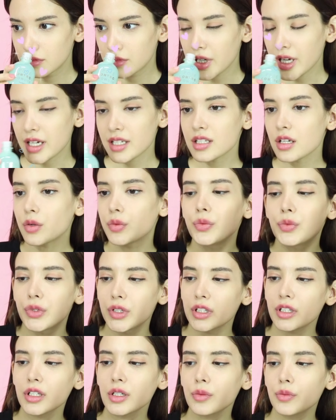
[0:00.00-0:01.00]
It has a
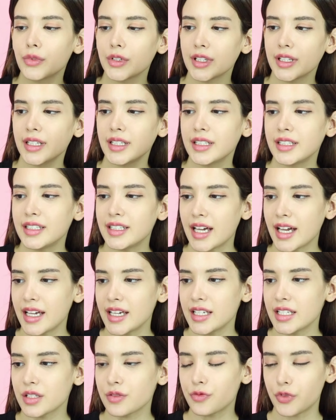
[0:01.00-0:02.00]
really
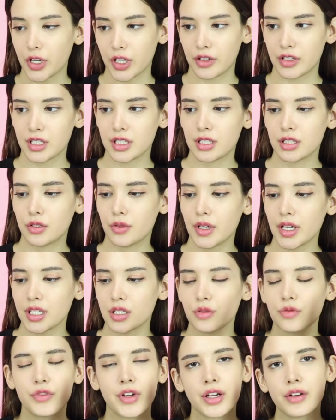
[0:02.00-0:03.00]
nice fragrance to it. It's
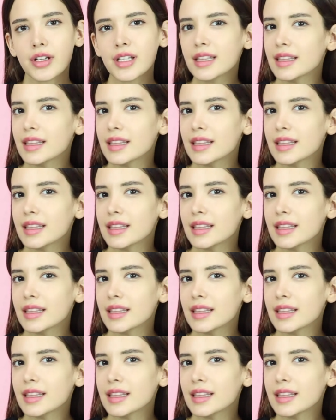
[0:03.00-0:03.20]
very